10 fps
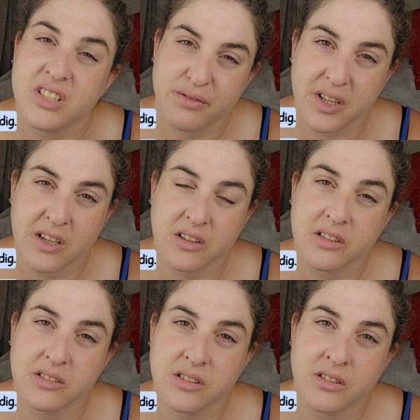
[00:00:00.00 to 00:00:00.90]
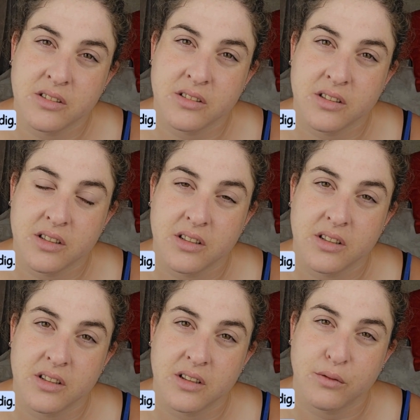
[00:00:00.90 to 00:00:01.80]
difficult
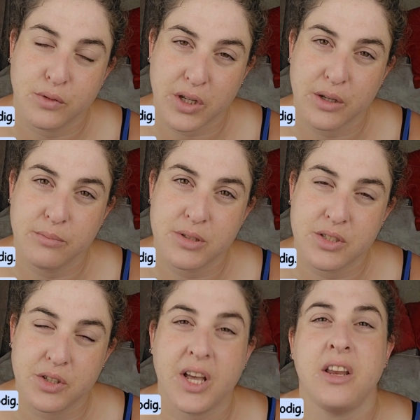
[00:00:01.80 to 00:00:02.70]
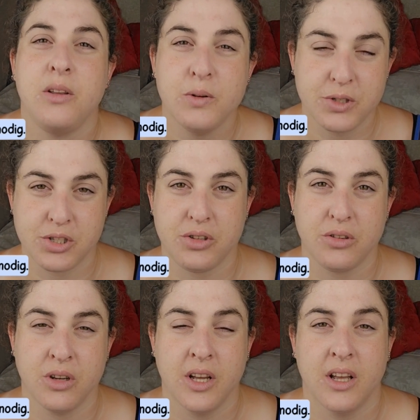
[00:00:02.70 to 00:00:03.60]
verbs to get used to
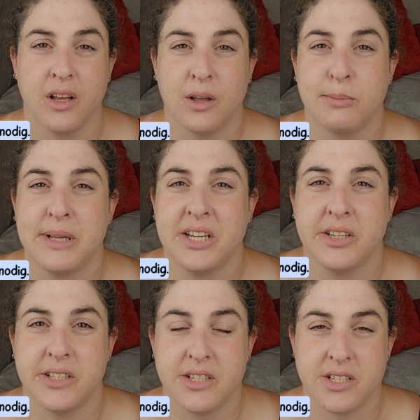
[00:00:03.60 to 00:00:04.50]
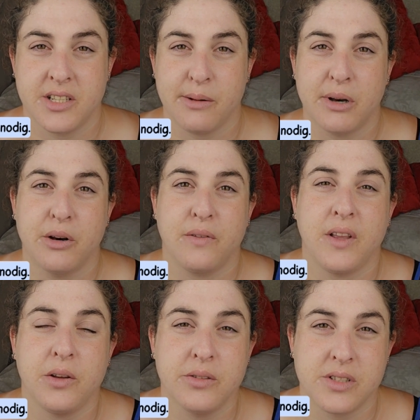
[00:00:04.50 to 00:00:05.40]
because they're both
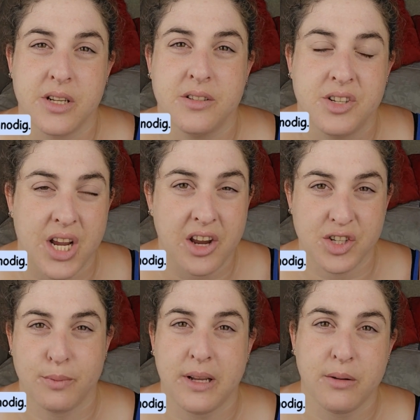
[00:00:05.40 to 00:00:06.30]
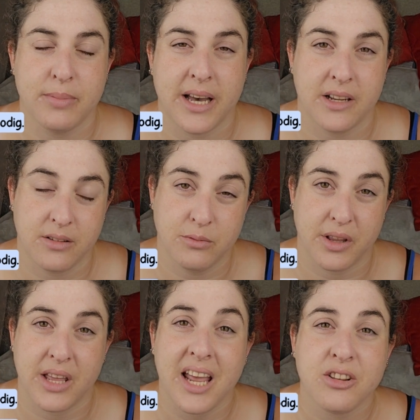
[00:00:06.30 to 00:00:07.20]
used interchangeably, but with
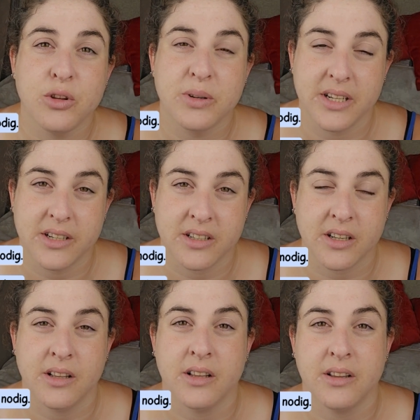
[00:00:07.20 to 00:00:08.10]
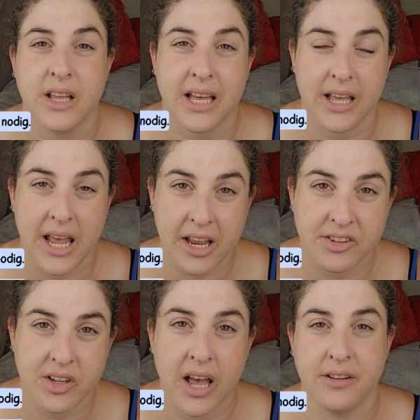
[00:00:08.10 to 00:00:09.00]
het nodig, the het
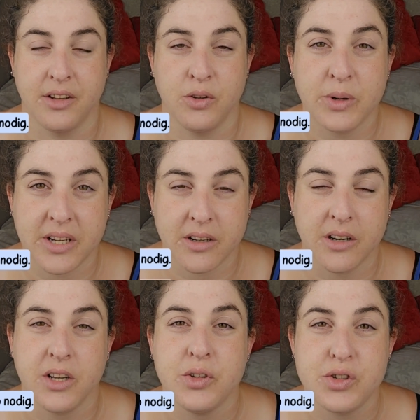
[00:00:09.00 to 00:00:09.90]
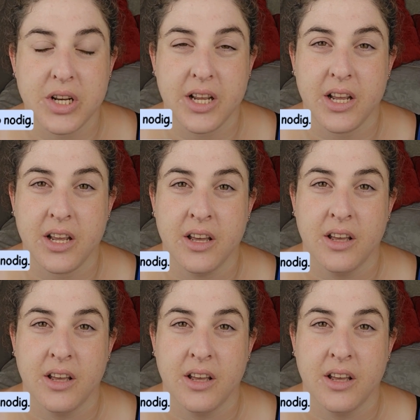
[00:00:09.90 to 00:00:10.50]
and the nodig are usually